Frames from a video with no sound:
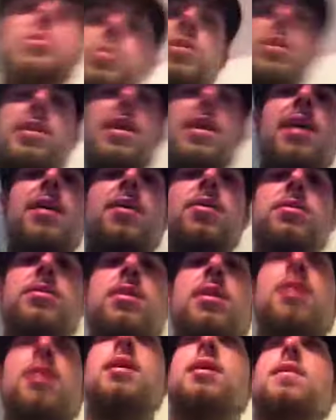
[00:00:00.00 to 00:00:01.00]
get out.
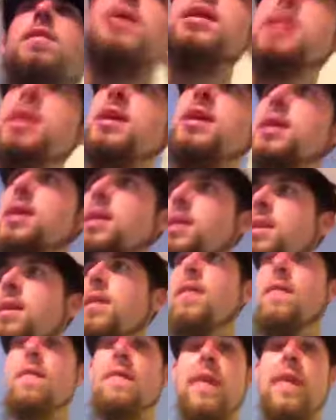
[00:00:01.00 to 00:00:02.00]
They need
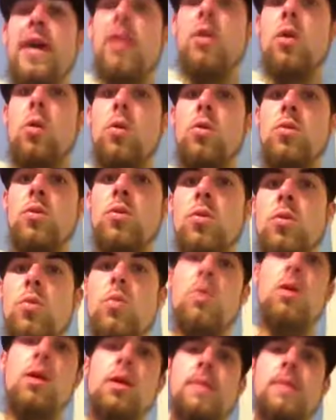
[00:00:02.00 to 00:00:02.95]
that oil